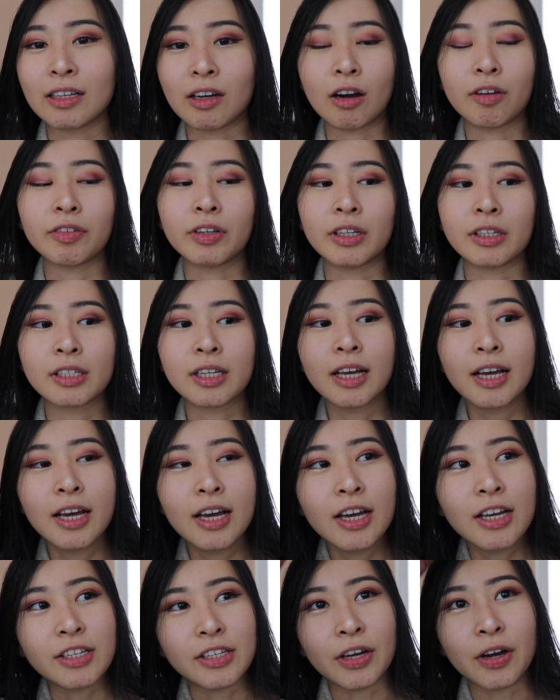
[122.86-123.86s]
the office
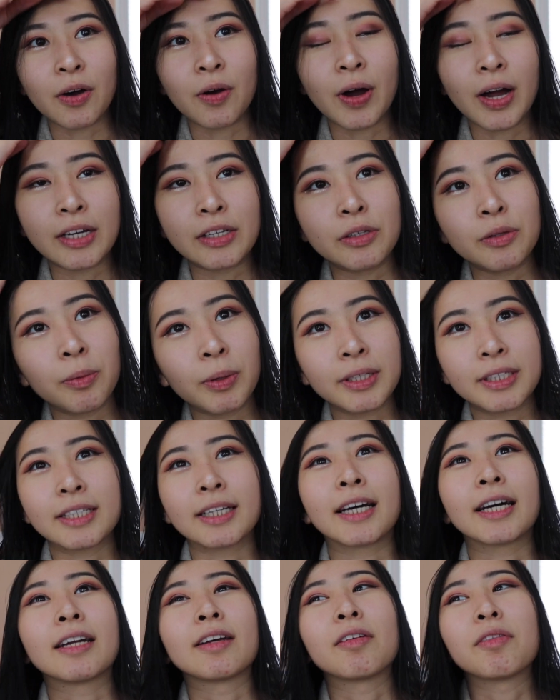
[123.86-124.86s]
so I do want
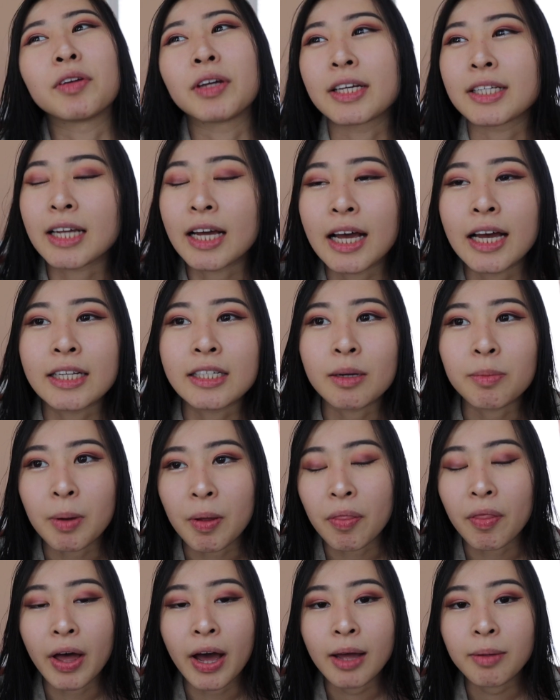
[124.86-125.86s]
to kind of give you guys a heads up
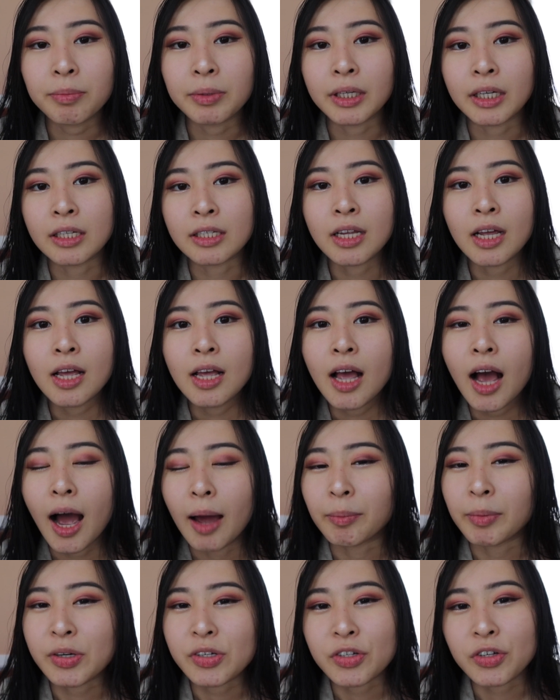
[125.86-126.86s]
on that because
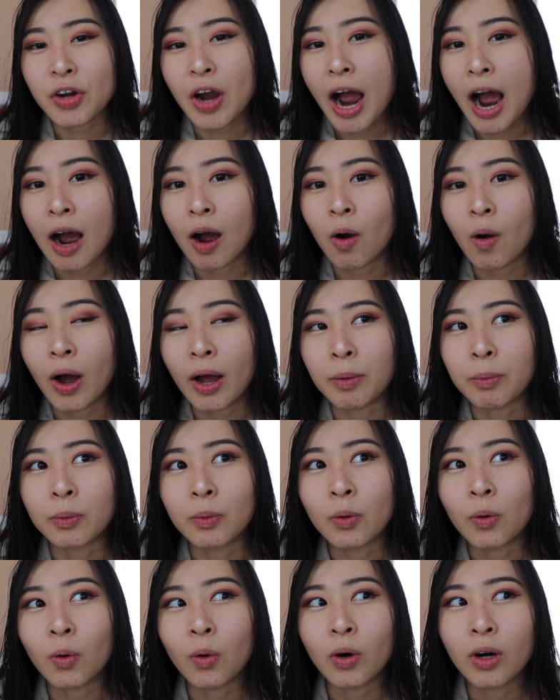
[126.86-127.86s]
I'm not sure how I
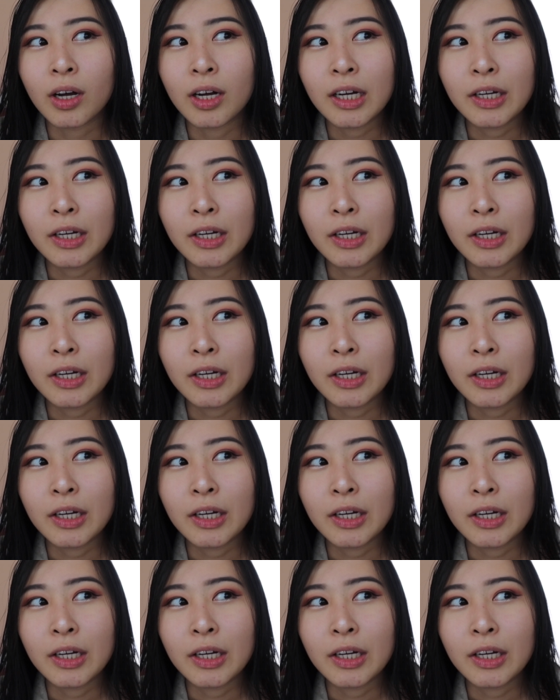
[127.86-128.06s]
will